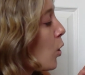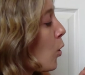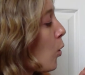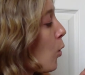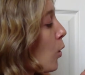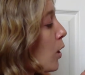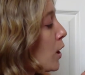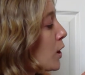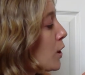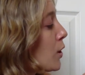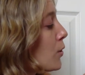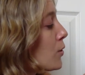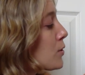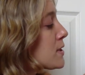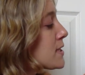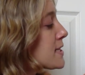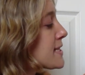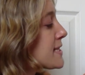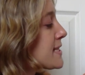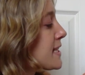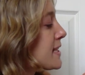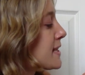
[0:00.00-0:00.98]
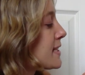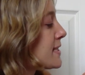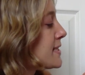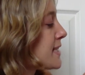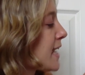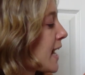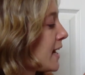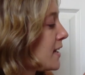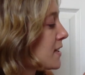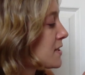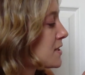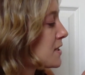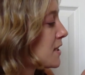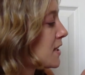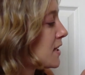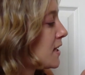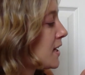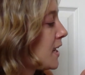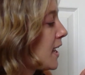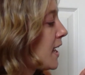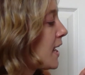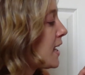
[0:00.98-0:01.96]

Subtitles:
or go to see the doctor.